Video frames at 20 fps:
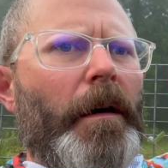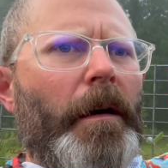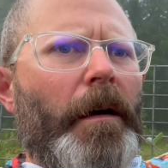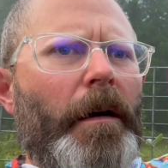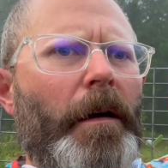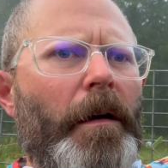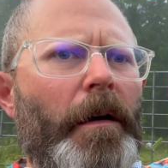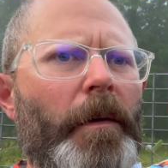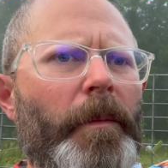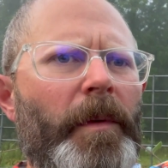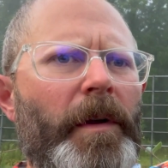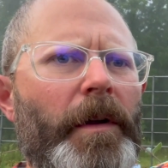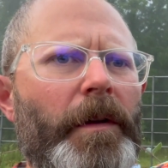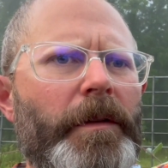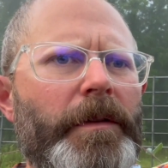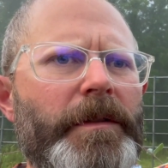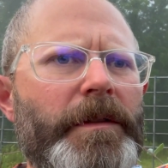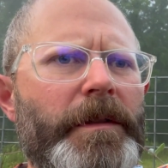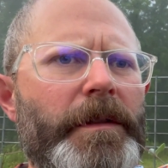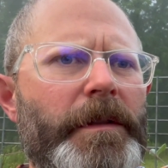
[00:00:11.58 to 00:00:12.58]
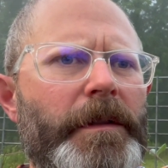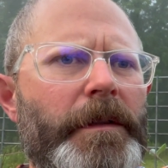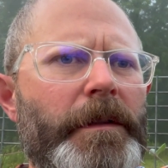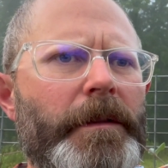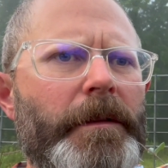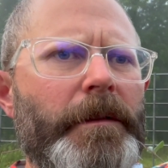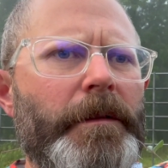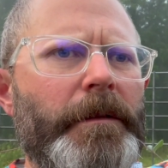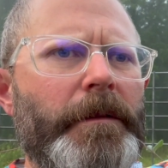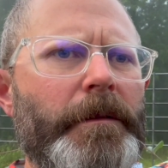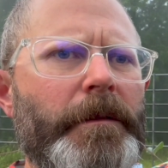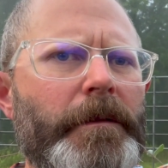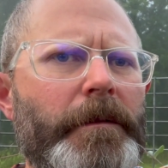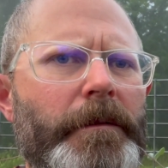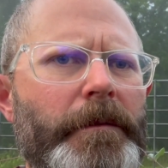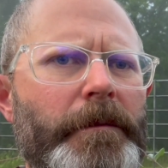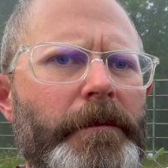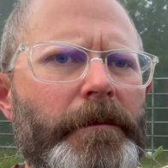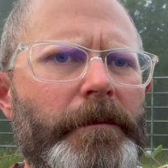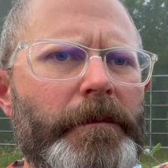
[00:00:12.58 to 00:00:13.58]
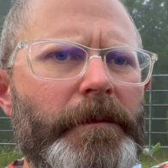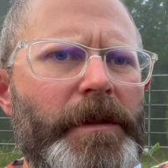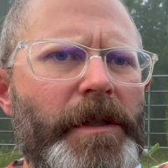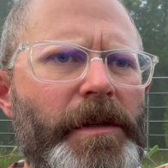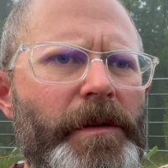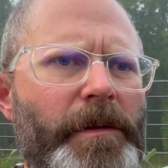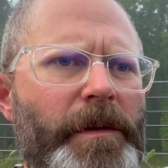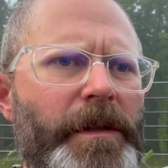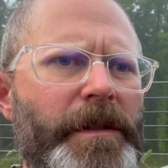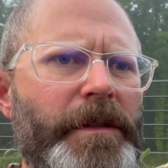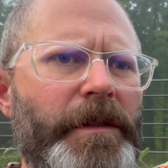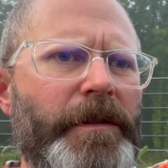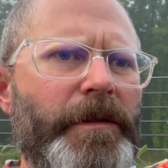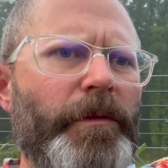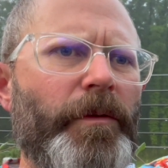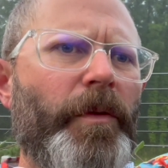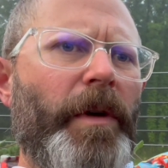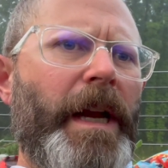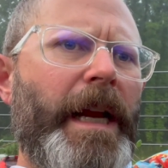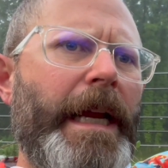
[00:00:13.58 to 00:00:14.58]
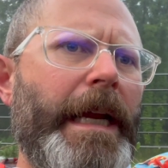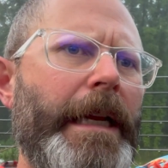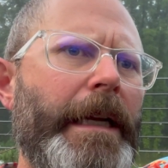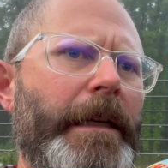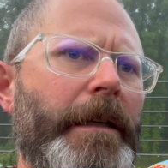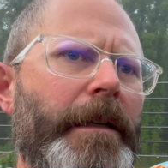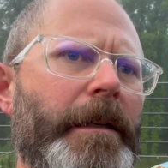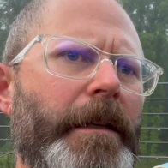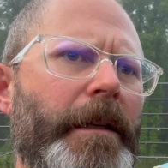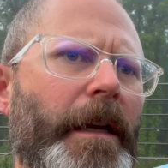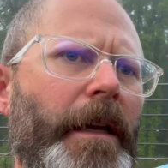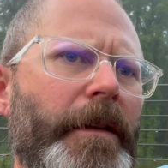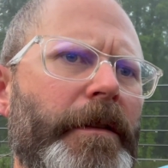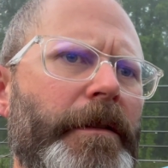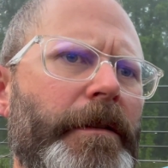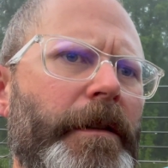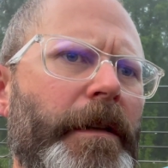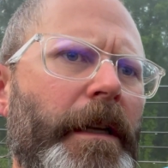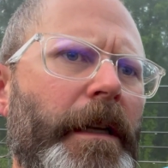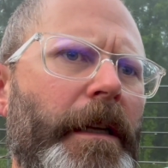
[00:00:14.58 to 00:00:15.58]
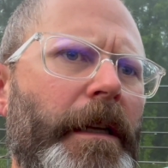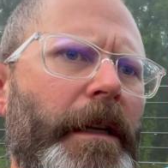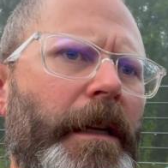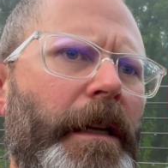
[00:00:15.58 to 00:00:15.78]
almost 2 inches of rain yesterday,